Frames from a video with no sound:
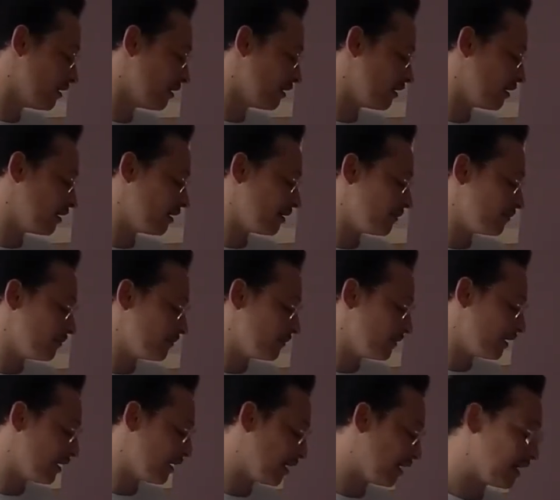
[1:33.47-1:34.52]

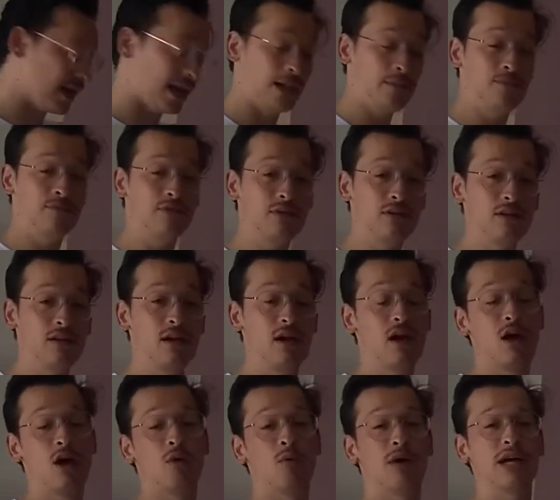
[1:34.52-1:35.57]
and helpful.
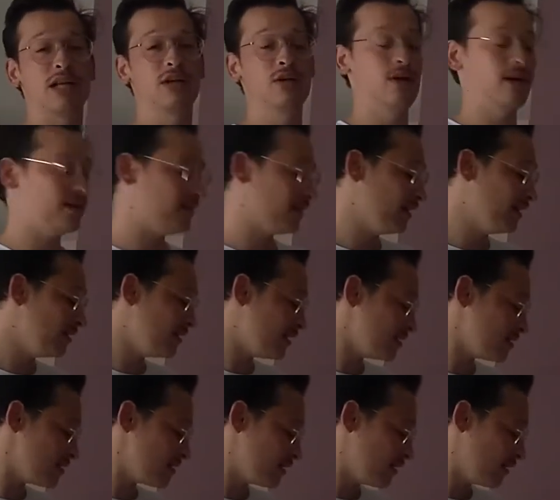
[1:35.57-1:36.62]
Why do I think
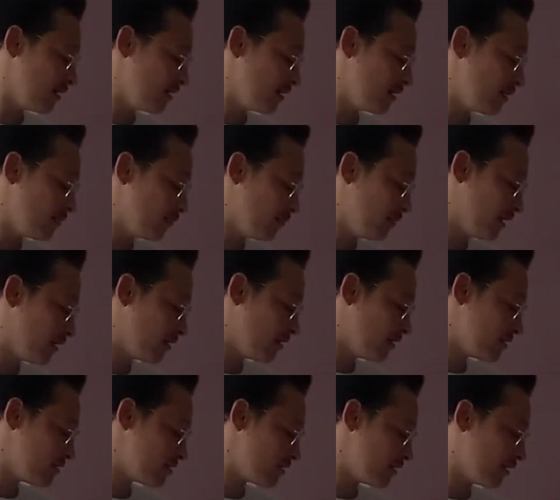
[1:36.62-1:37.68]
that?
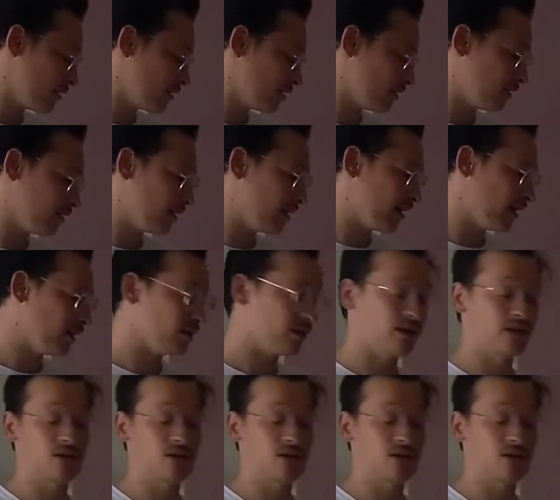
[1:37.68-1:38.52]
Because they